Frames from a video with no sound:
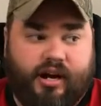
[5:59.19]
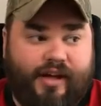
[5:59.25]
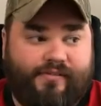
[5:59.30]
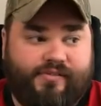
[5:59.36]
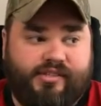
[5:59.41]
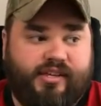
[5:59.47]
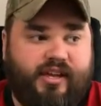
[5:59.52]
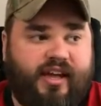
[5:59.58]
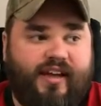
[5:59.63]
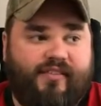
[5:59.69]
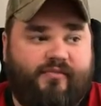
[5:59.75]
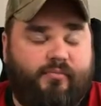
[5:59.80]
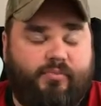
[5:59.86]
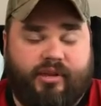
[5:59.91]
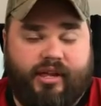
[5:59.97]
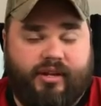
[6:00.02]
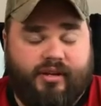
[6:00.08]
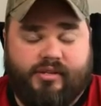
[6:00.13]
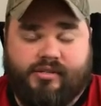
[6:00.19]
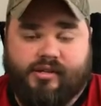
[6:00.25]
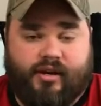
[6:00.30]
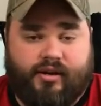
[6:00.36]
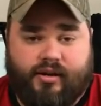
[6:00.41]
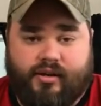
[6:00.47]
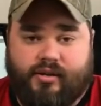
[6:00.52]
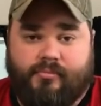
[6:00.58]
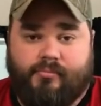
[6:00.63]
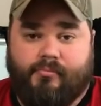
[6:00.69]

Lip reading: obviously I haven't played guitar in